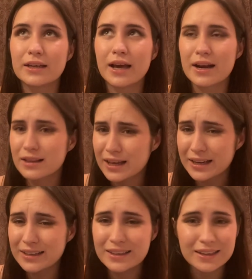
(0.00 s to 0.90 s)

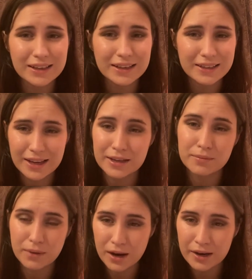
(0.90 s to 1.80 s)
adeline yen
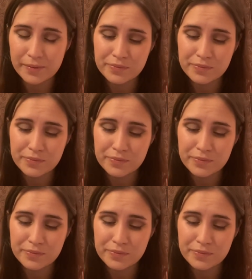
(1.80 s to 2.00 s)
mah